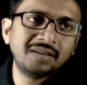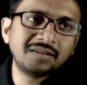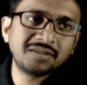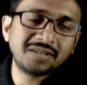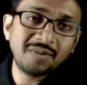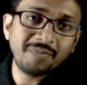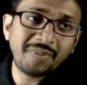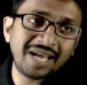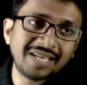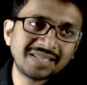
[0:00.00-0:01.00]
So this
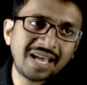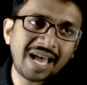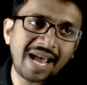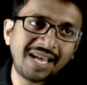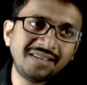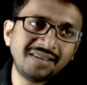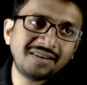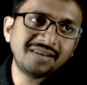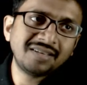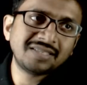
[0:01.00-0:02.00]
implies either
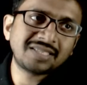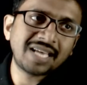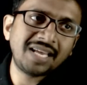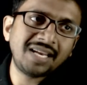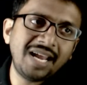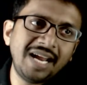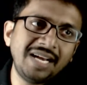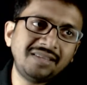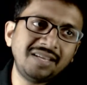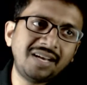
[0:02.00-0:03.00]
sine
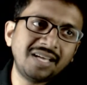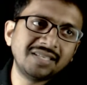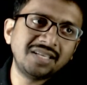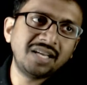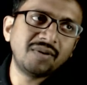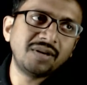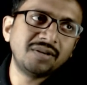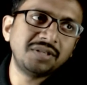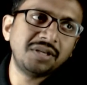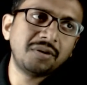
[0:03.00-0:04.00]
8 theta is equal to
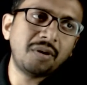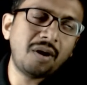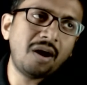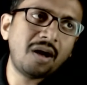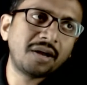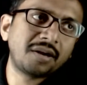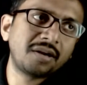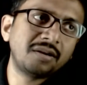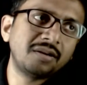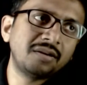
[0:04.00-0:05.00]
0 or
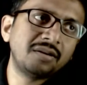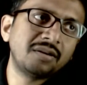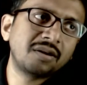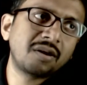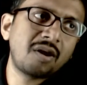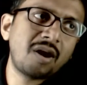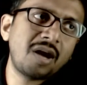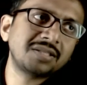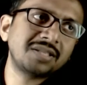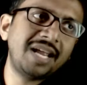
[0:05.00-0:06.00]

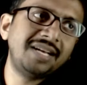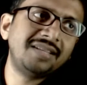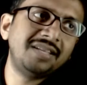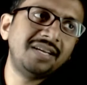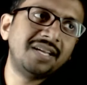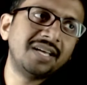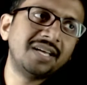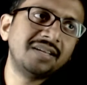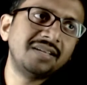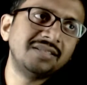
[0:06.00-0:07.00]
cos 8 theta
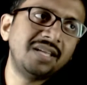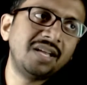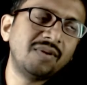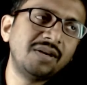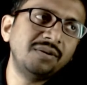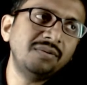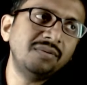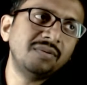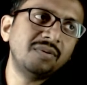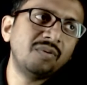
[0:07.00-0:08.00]
is equal to
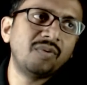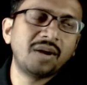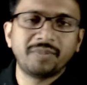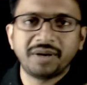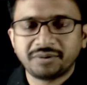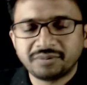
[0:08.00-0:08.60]
1 by 2.